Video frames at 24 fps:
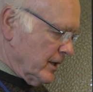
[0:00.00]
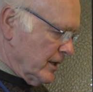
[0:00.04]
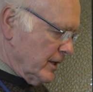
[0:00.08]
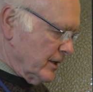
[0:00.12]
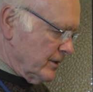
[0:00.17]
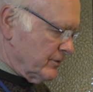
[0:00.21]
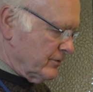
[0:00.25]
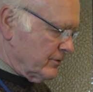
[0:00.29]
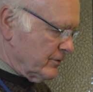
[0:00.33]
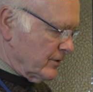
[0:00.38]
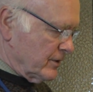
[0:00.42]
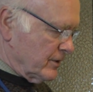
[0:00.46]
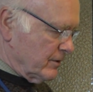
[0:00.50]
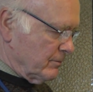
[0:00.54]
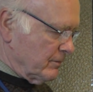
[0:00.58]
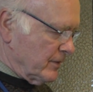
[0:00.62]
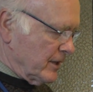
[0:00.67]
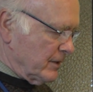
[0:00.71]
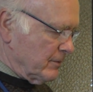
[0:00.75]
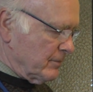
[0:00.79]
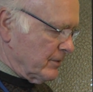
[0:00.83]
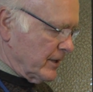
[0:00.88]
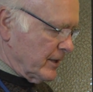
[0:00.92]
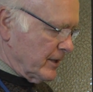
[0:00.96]
It's
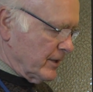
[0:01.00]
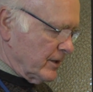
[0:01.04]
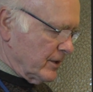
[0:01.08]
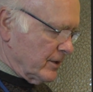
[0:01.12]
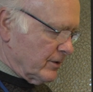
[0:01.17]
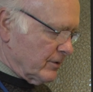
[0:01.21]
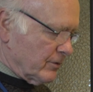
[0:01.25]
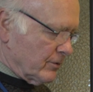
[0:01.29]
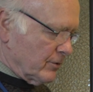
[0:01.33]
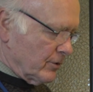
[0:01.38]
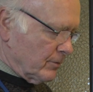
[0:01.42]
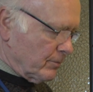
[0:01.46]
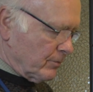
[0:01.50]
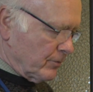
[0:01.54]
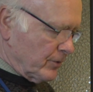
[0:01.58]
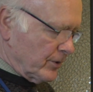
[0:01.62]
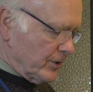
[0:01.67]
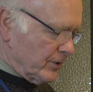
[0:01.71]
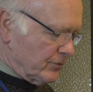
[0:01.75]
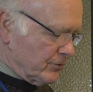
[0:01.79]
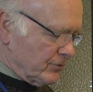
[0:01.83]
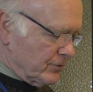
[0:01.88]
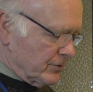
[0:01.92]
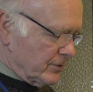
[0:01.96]
made by another
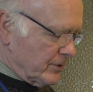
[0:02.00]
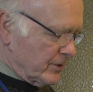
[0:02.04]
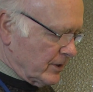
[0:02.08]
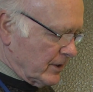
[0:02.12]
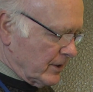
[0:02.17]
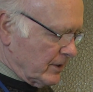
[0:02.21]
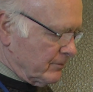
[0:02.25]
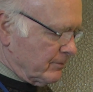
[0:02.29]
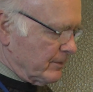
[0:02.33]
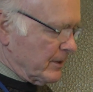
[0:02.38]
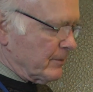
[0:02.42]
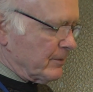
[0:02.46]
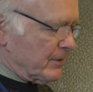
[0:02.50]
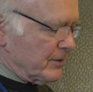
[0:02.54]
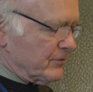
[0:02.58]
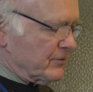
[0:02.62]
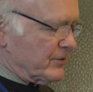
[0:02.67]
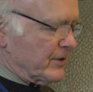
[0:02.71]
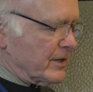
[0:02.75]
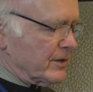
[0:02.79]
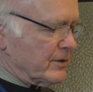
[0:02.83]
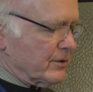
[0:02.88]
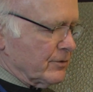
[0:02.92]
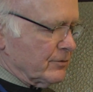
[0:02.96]
corporation. It's made by
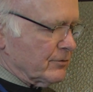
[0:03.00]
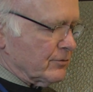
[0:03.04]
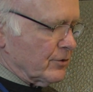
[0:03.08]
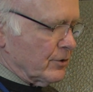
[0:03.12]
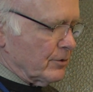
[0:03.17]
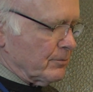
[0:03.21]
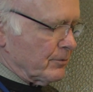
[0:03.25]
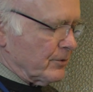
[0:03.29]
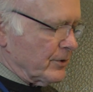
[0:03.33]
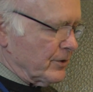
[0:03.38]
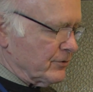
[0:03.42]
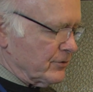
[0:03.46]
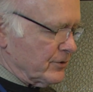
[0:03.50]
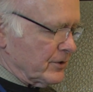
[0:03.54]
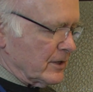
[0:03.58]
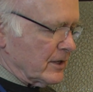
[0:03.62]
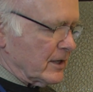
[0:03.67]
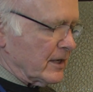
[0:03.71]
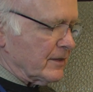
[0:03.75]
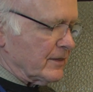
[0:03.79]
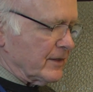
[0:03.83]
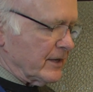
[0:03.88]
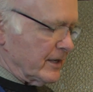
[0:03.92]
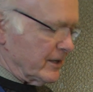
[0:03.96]
Sandoz Corporation,
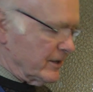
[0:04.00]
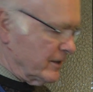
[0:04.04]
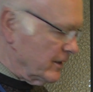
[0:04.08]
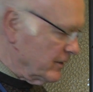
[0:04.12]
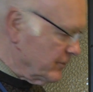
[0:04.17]
and I think it